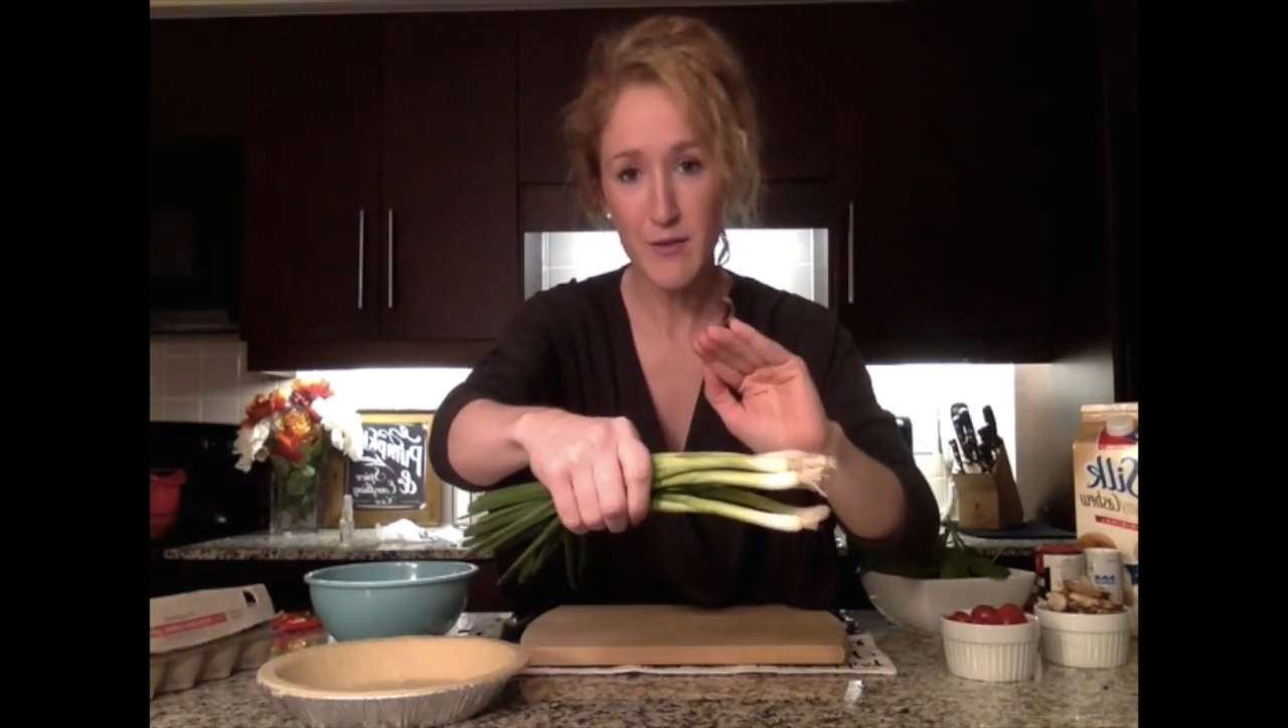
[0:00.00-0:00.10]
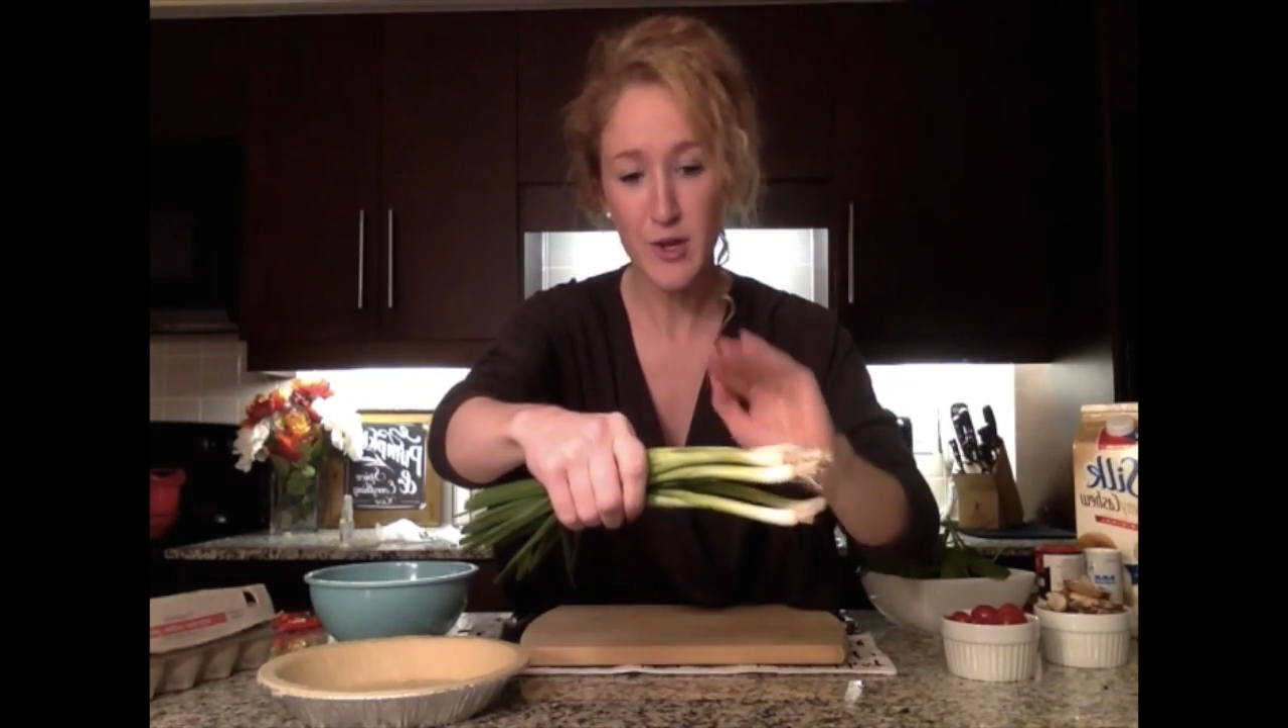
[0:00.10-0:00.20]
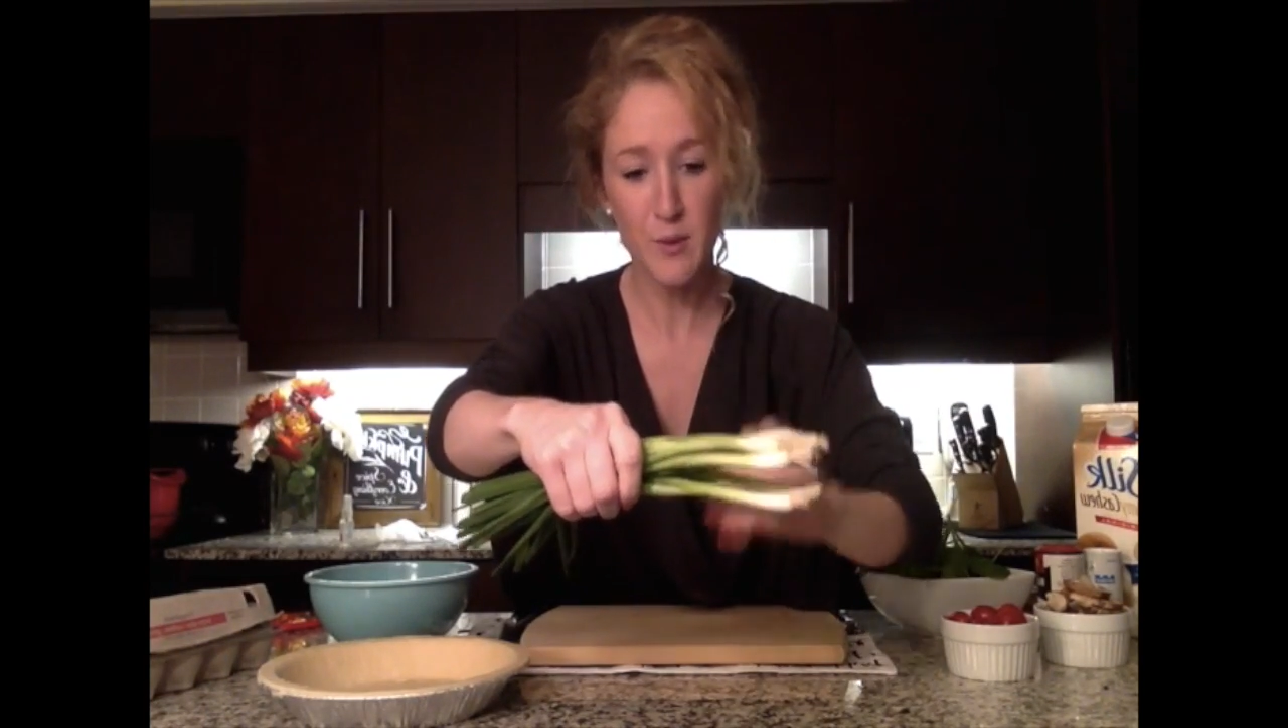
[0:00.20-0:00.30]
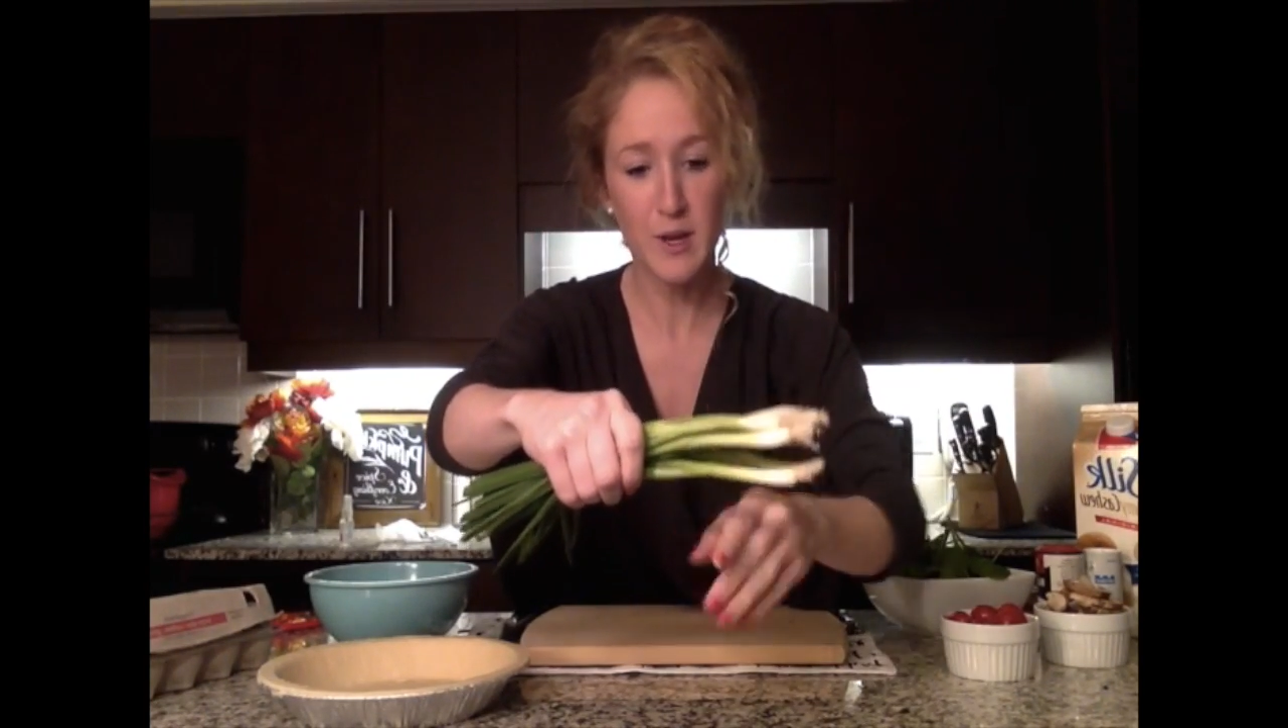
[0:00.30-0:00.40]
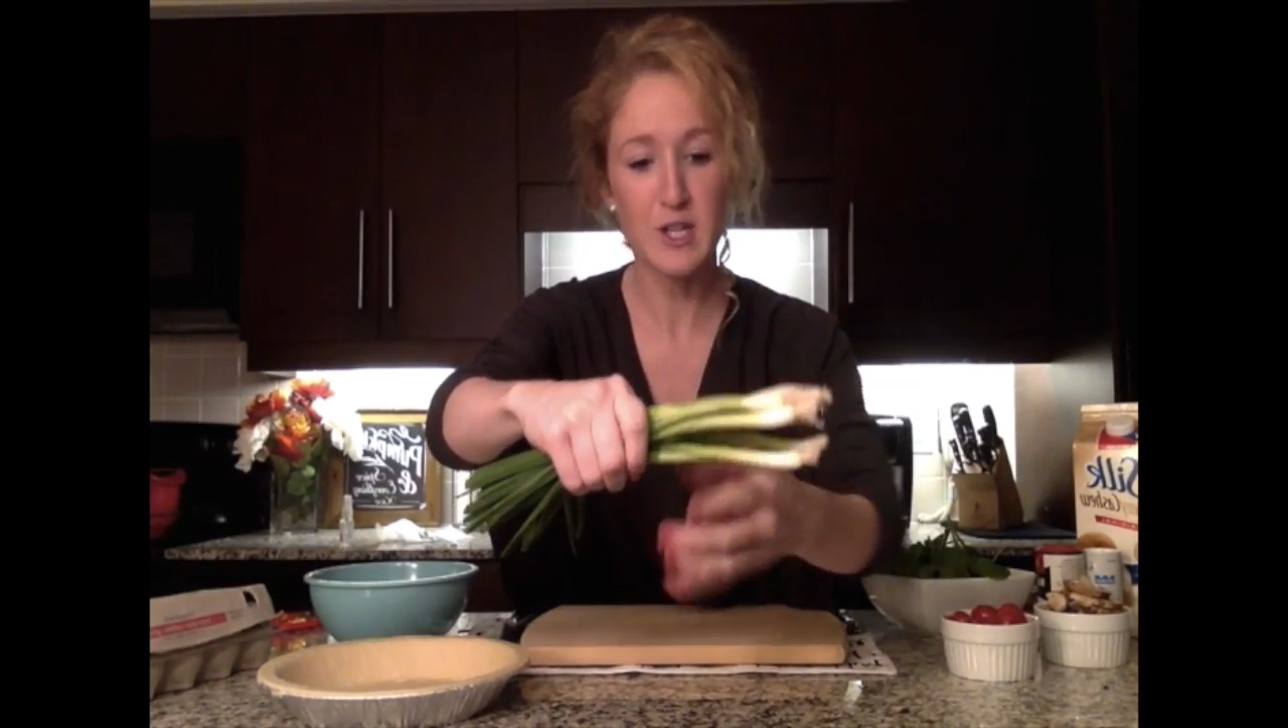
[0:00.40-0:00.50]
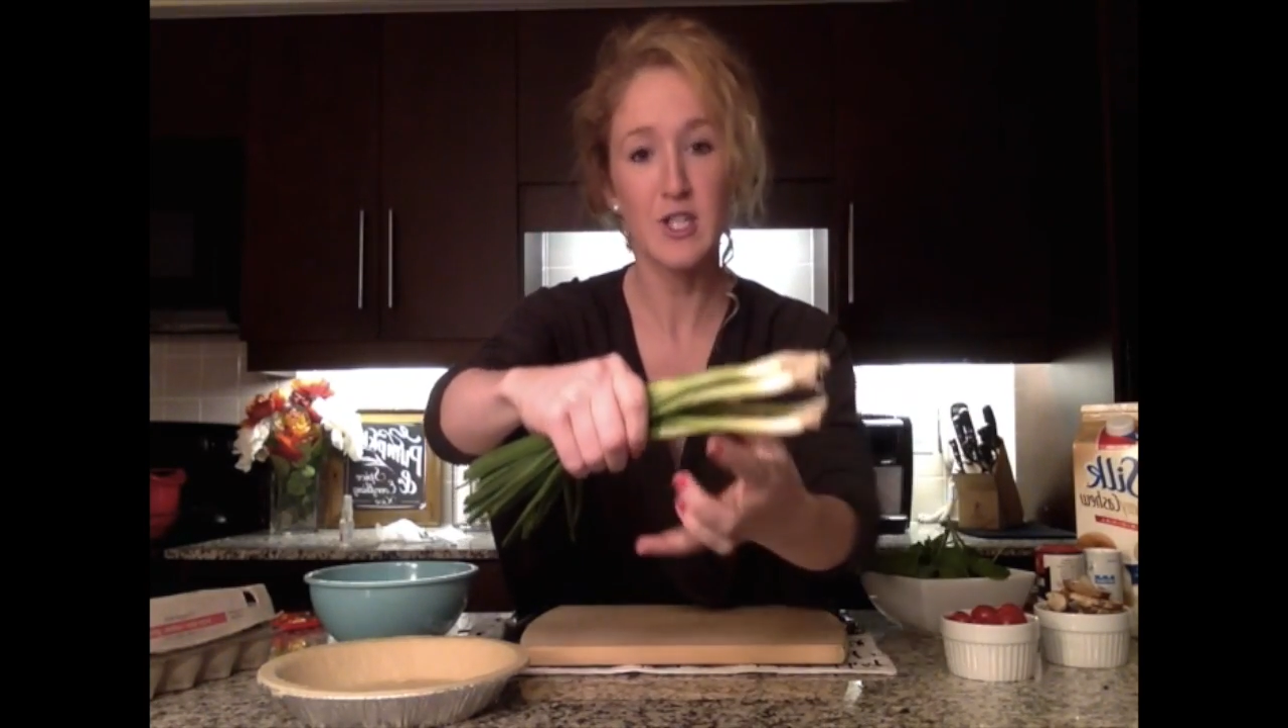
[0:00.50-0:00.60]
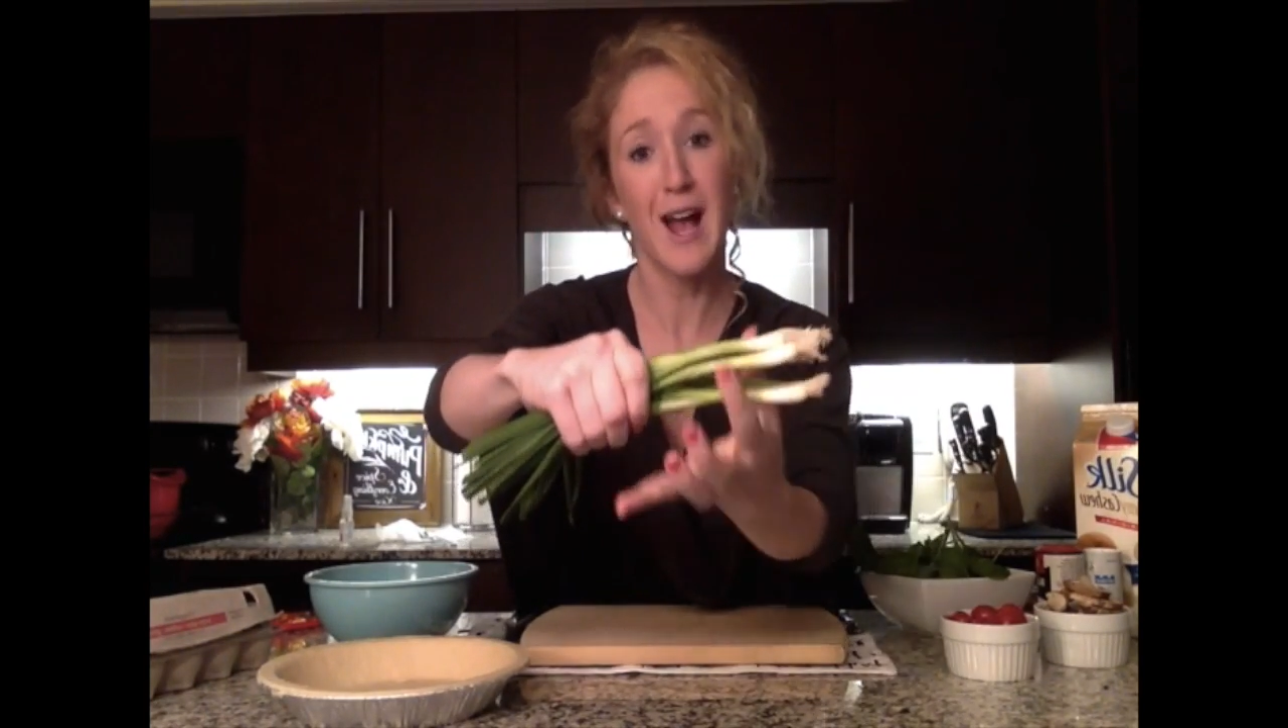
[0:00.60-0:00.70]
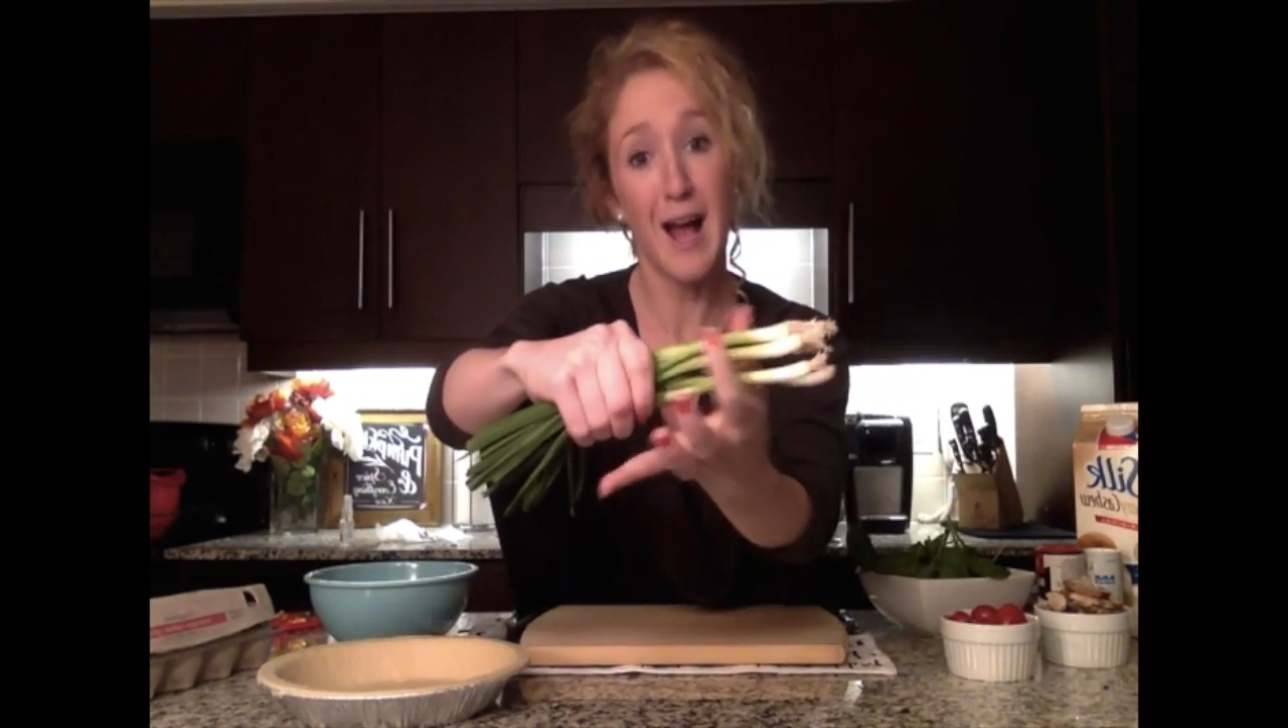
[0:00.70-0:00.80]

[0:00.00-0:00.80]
you wish.